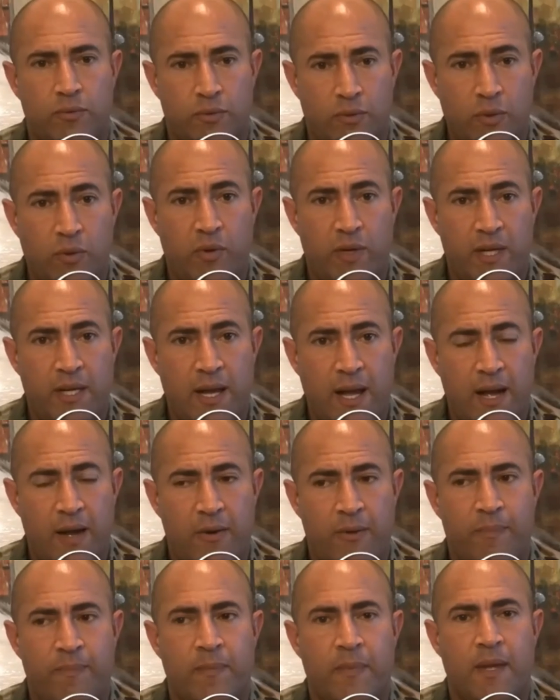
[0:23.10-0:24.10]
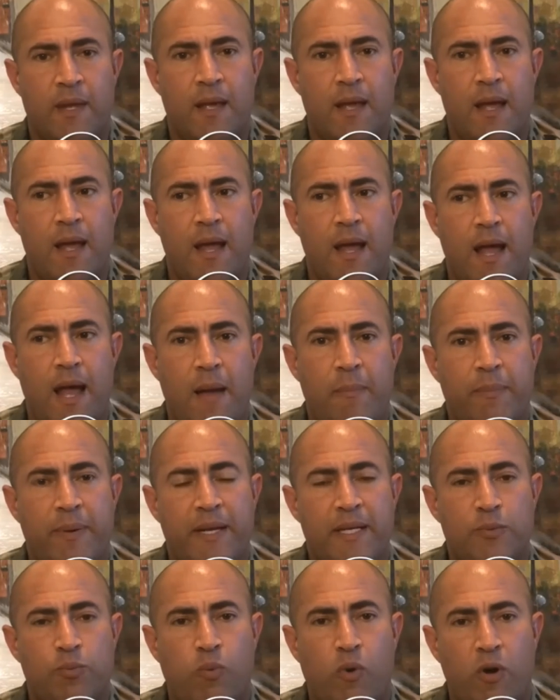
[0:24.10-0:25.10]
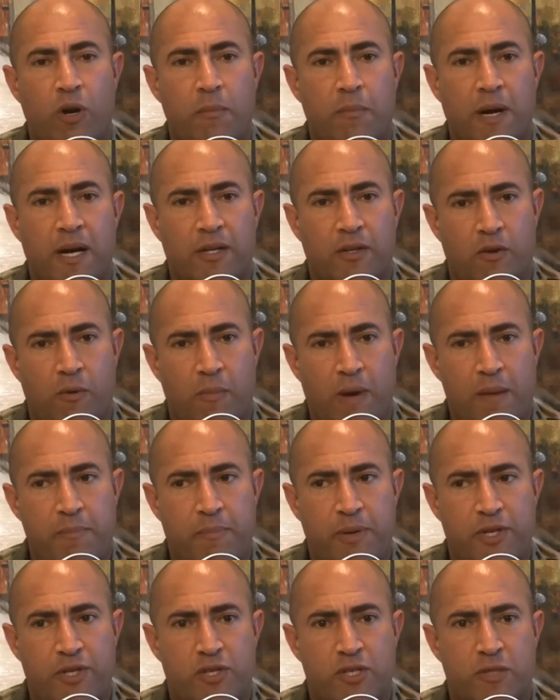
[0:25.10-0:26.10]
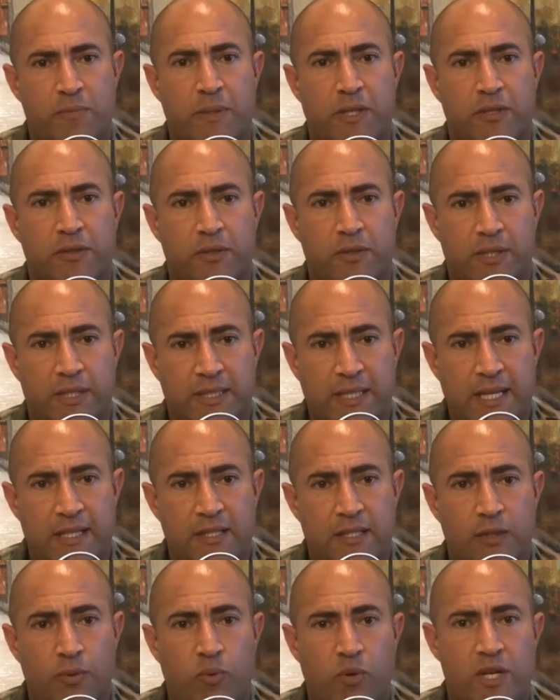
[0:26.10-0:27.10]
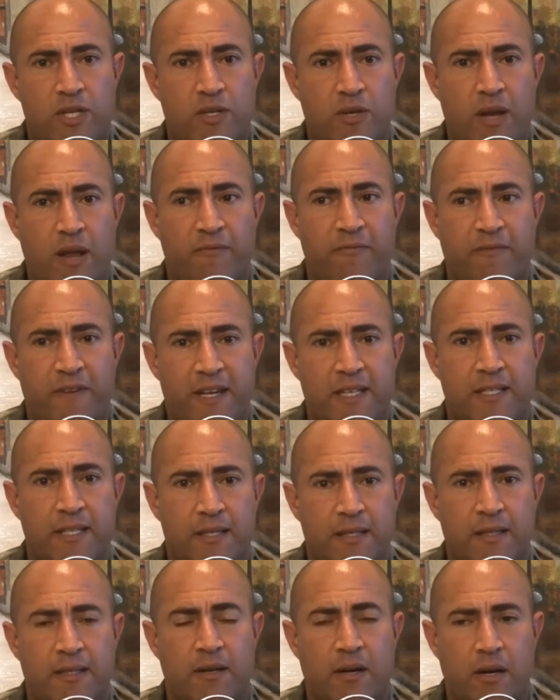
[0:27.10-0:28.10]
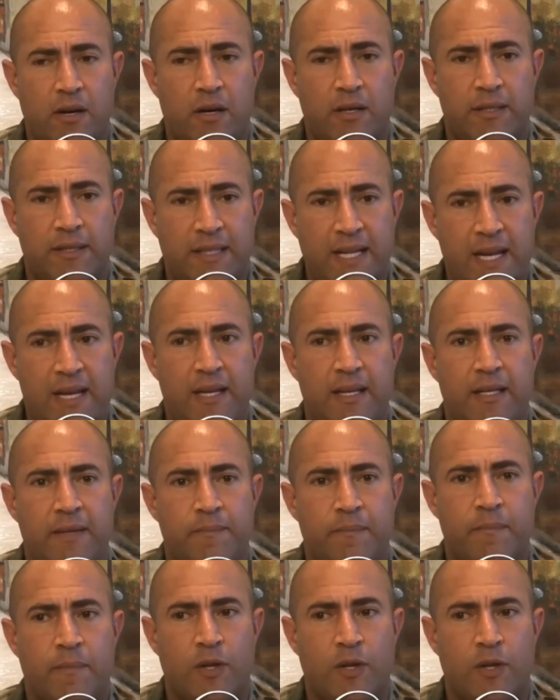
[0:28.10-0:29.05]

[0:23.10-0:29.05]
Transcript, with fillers: doing now, I place watermark on my pictures because of the same situation I'm facing daily,